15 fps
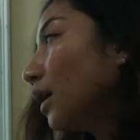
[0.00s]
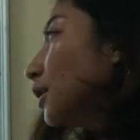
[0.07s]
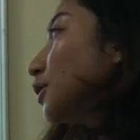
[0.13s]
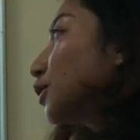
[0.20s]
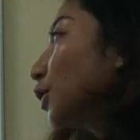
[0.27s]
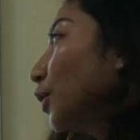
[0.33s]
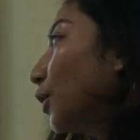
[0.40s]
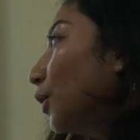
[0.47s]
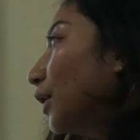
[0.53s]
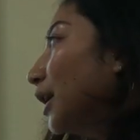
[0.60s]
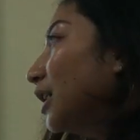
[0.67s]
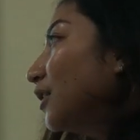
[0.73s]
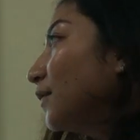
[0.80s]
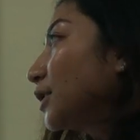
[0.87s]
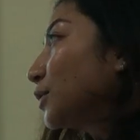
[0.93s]
So
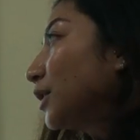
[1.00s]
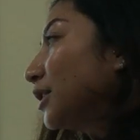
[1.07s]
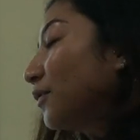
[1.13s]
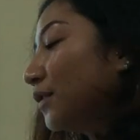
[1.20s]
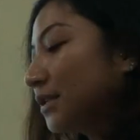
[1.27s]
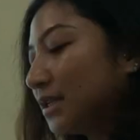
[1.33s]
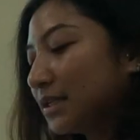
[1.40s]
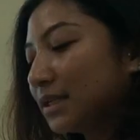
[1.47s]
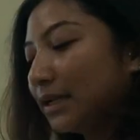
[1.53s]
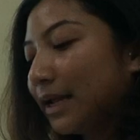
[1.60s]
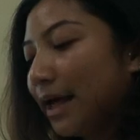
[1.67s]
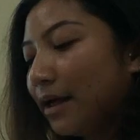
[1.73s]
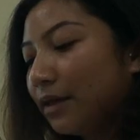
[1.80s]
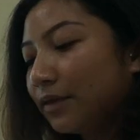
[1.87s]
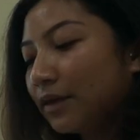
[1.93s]
individual differences in
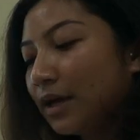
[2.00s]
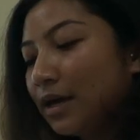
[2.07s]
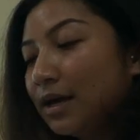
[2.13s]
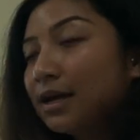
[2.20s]
health,